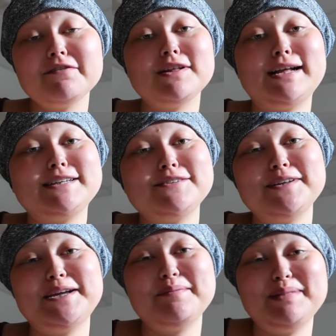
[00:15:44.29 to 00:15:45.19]
If you liked this
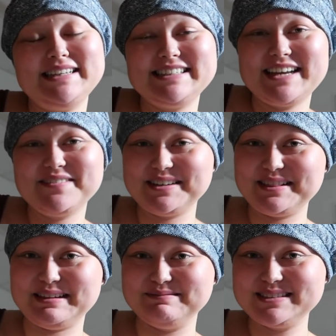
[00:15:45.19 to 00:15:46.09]
video, please give it a
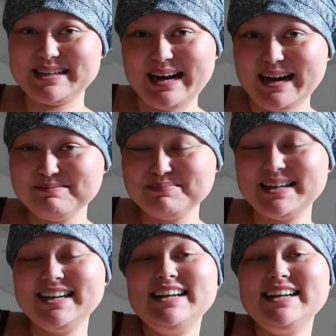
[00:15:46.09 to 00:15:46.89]
thumbs up,